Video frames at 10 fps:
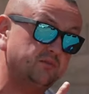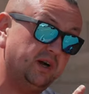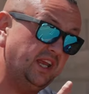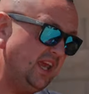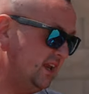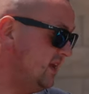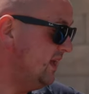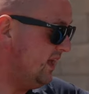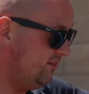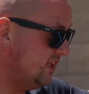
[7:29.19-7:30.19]
But again,
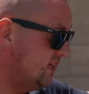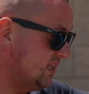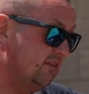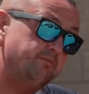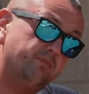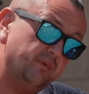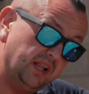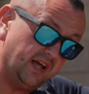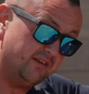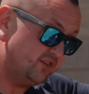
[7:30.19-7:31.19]
if there is a
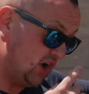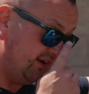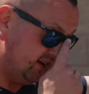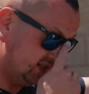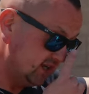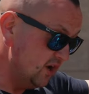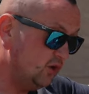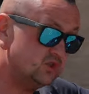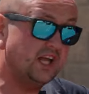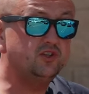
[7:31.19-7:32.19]
lot of drivers
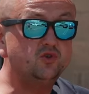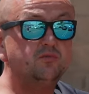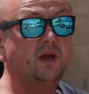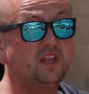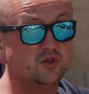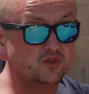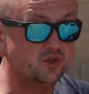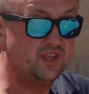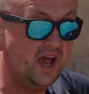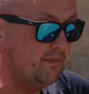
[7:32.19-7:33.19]
who's not doing maintenance on
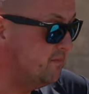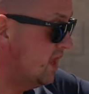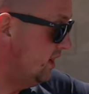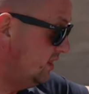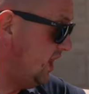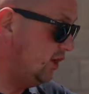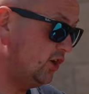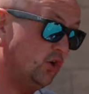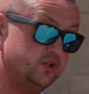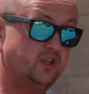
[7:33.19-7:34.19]
time, they're going to
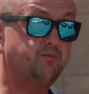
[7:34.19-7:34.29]
cause the